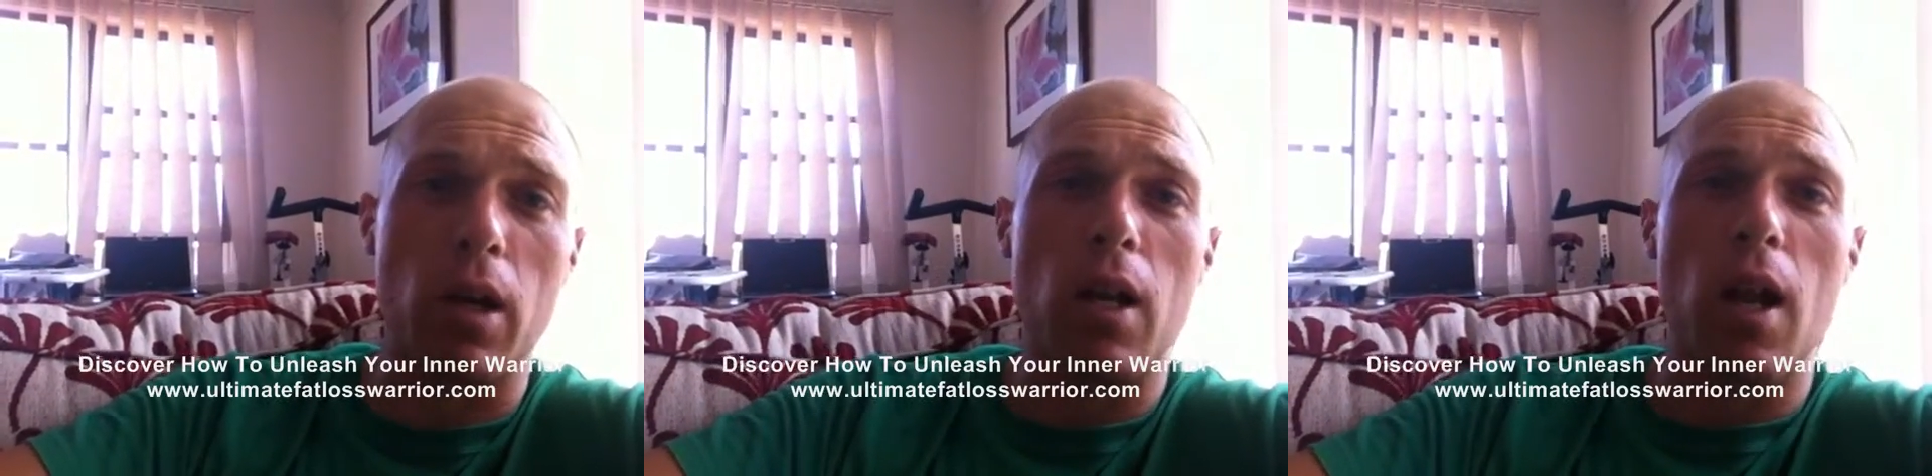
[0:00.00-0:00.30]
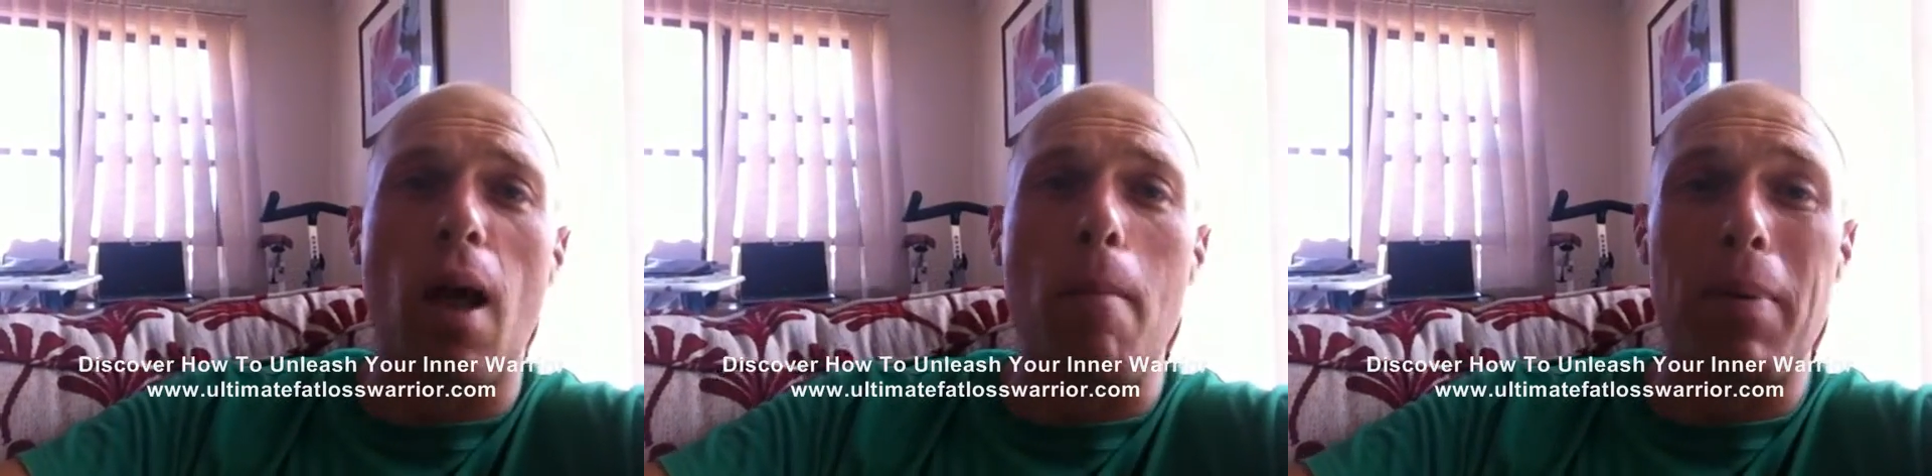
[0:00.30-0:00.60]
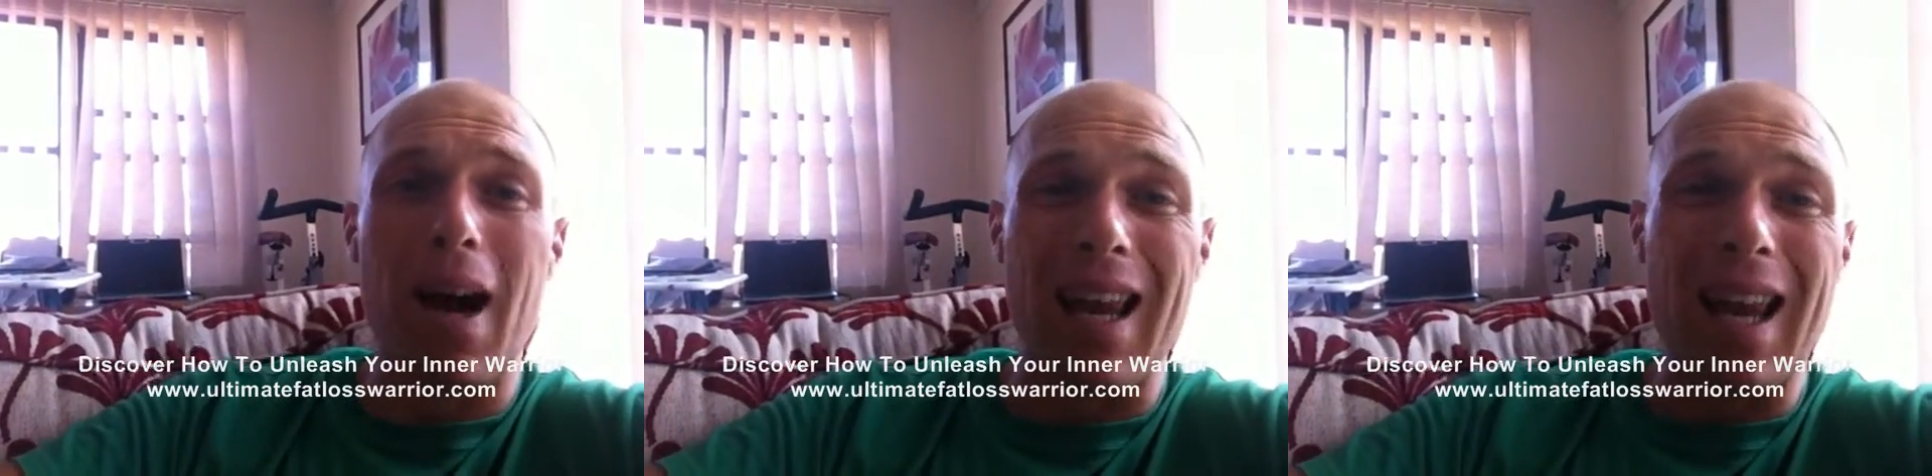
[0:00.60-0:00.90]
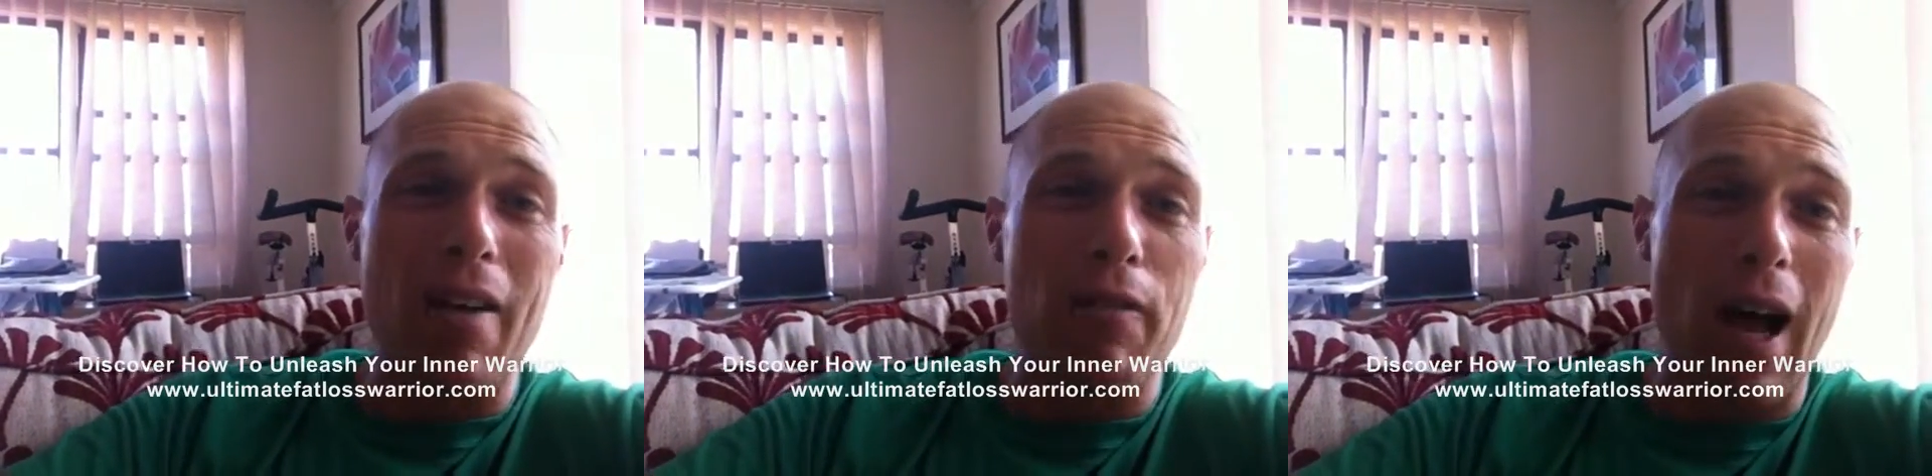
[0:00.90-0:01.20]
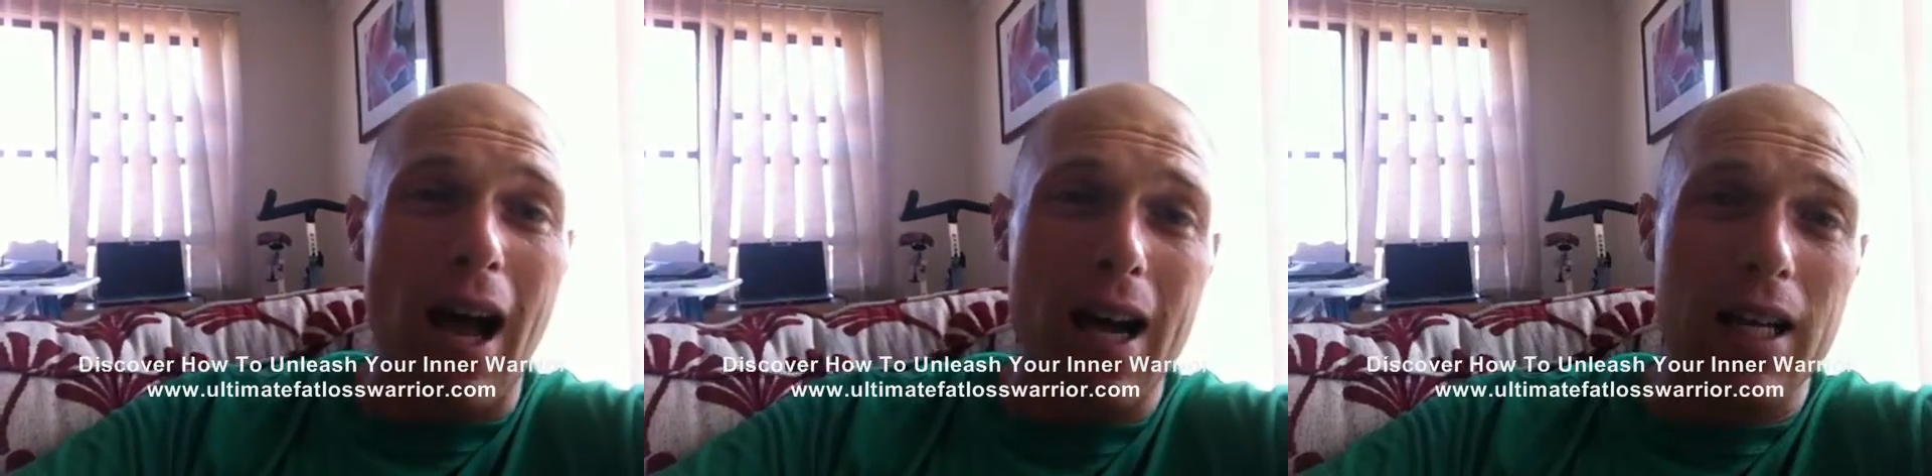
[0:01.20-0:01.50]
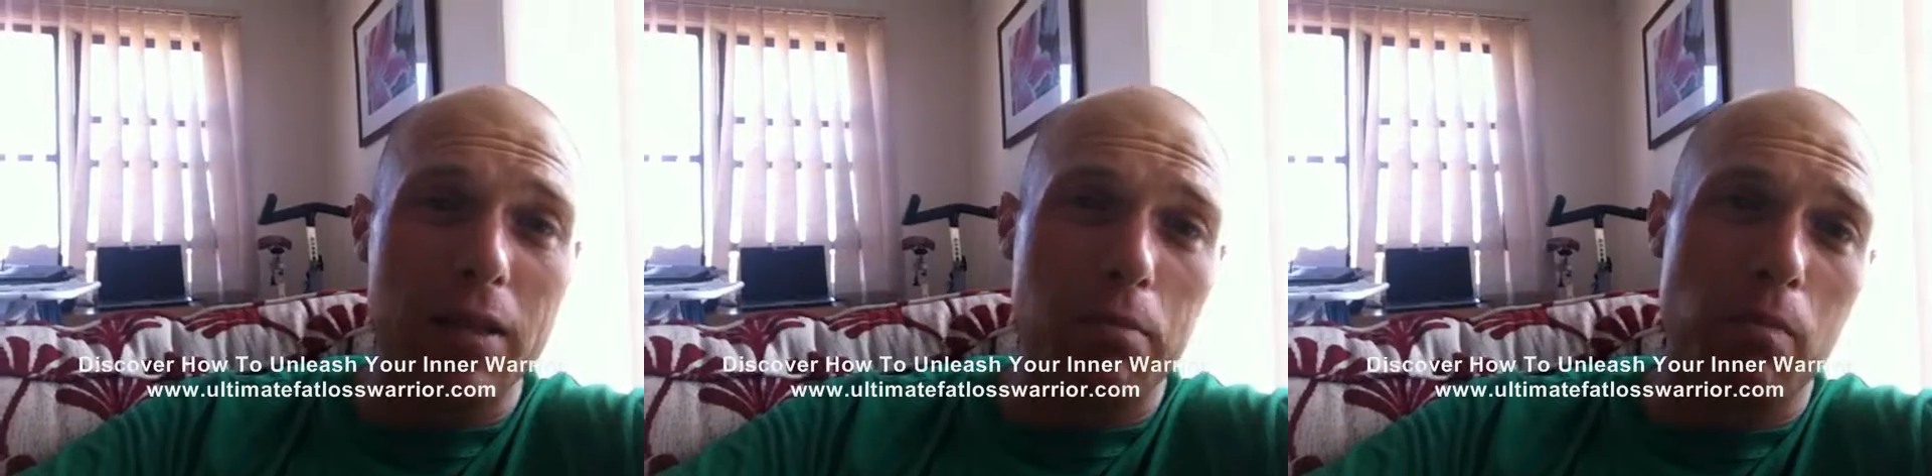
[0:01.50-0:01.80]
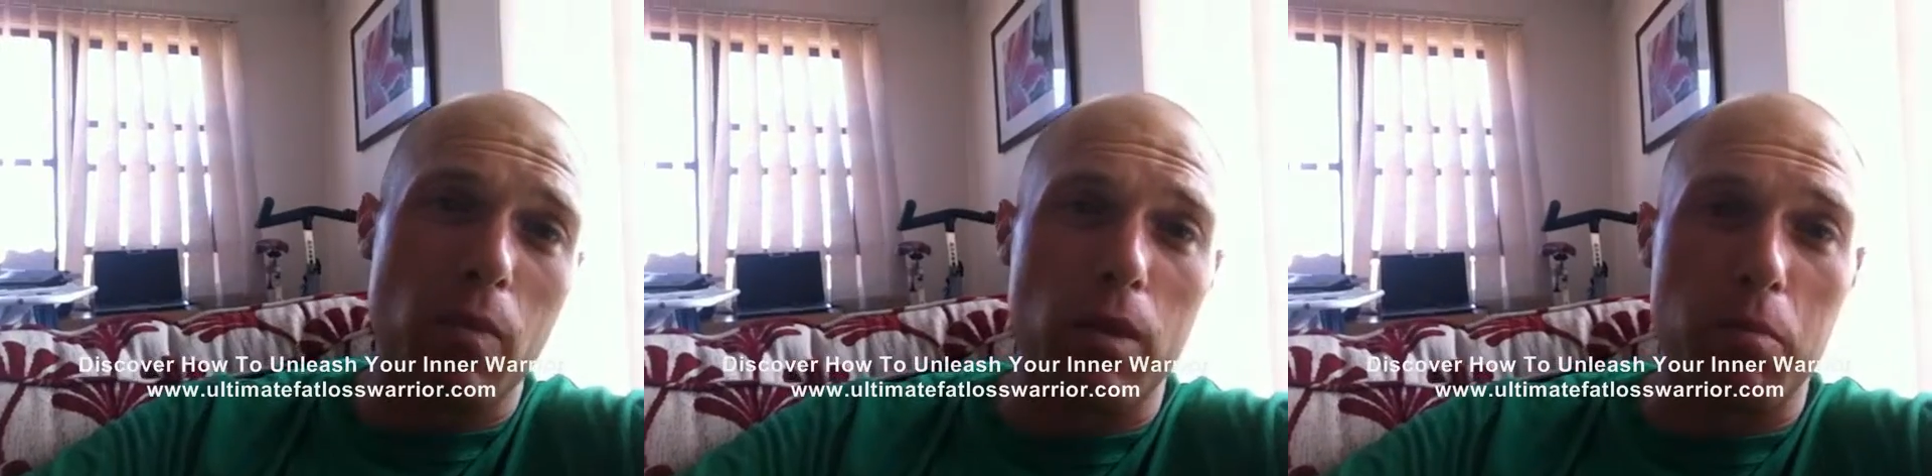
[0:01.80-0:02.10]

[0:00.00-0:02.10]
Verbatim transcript: it, but for us